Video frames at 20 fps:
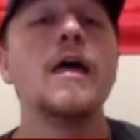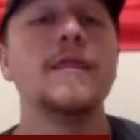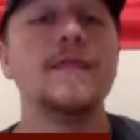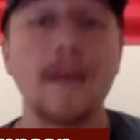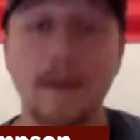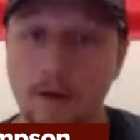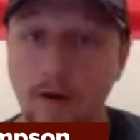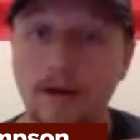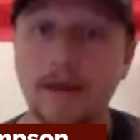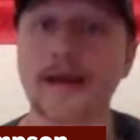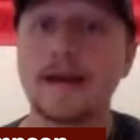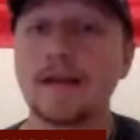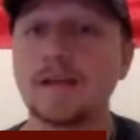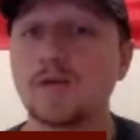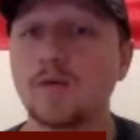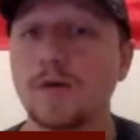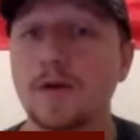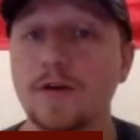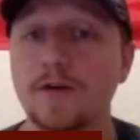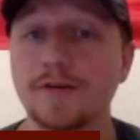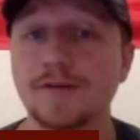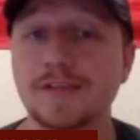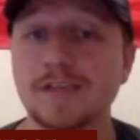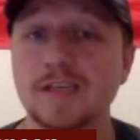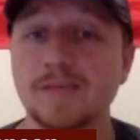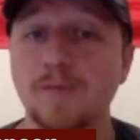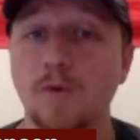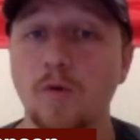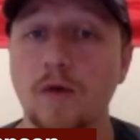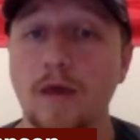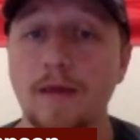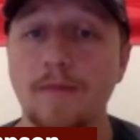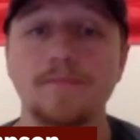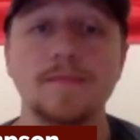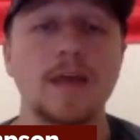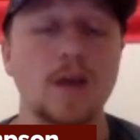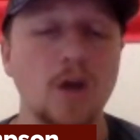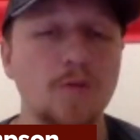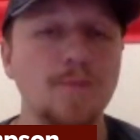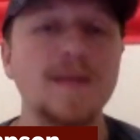They could get into a New Year's Six bowl game.
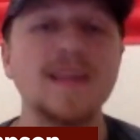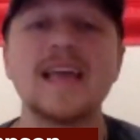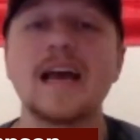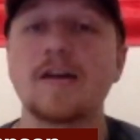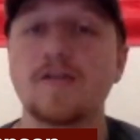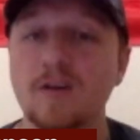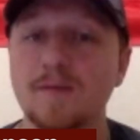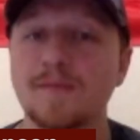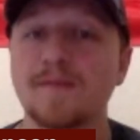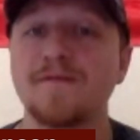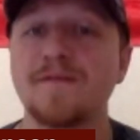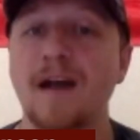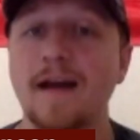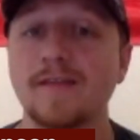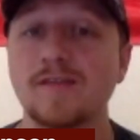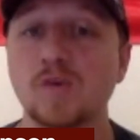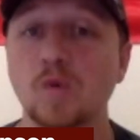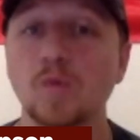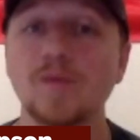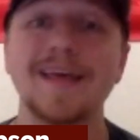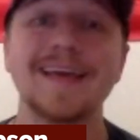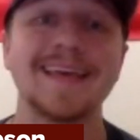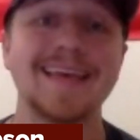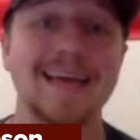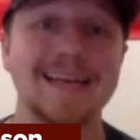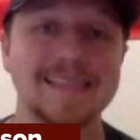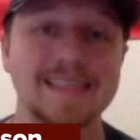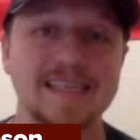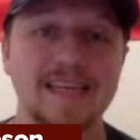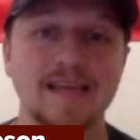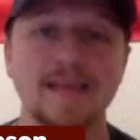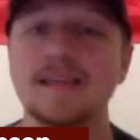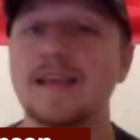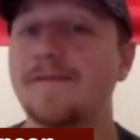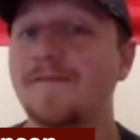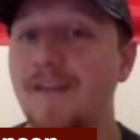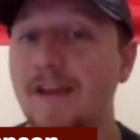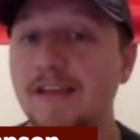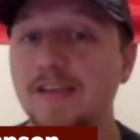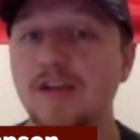They could be that Group of 5 school that gets in,
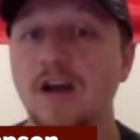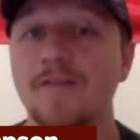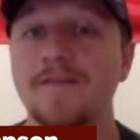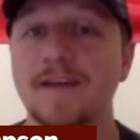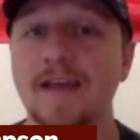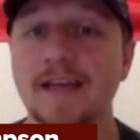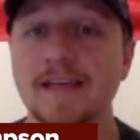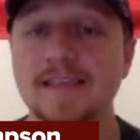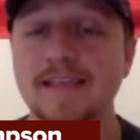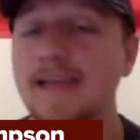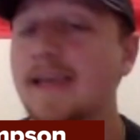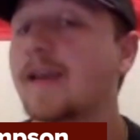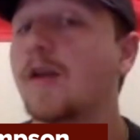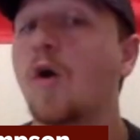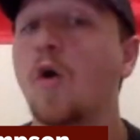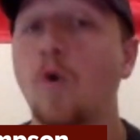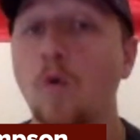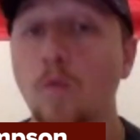that face off against like an